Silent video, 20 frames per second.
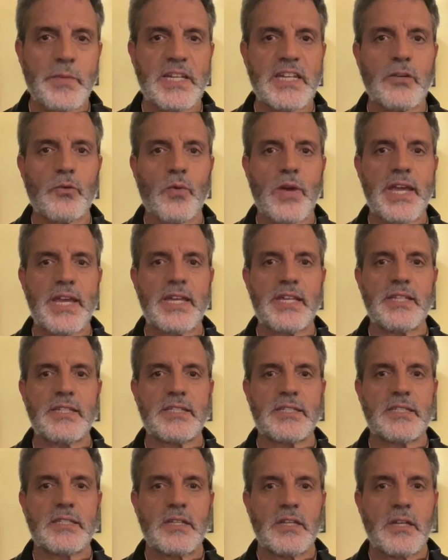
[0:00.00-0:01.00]
many
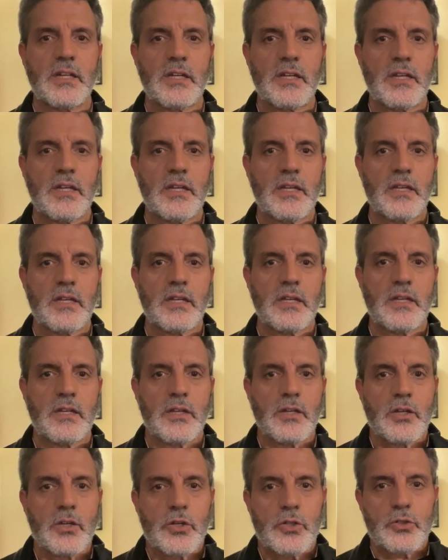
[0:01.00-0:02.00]
ways
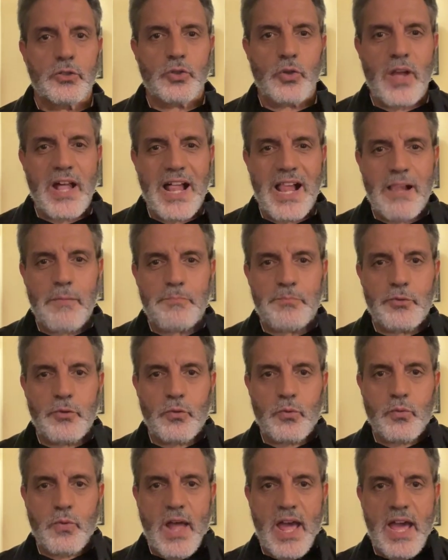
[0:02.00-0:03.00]
to help you
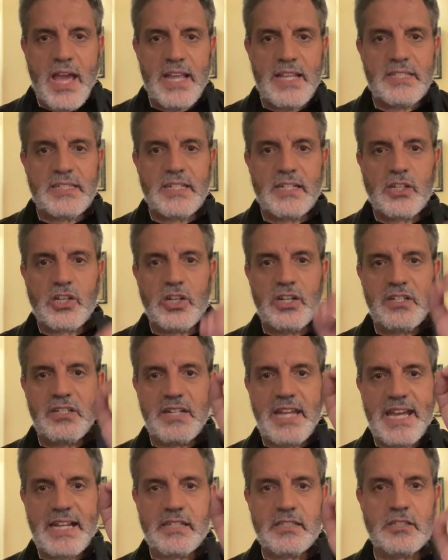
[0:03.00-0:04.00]
rise and
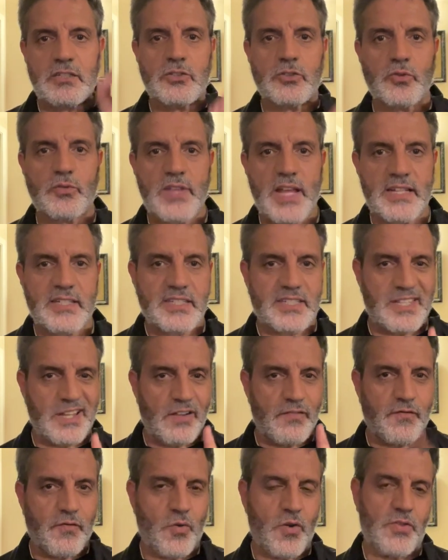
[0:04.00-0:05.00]
connect to that
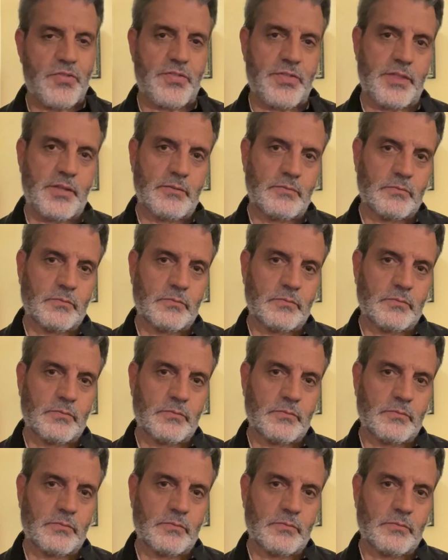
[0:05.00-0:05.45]
self-worth.